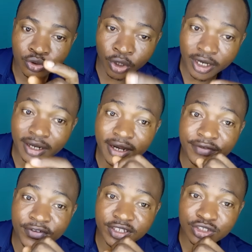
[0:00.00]
During
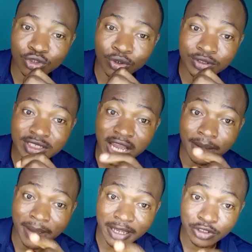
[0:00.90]
Livingstone
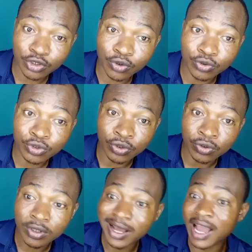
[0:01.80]
time, I told
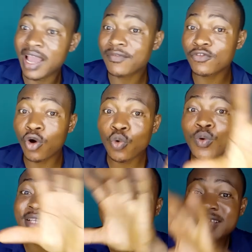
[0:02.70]
you, I have always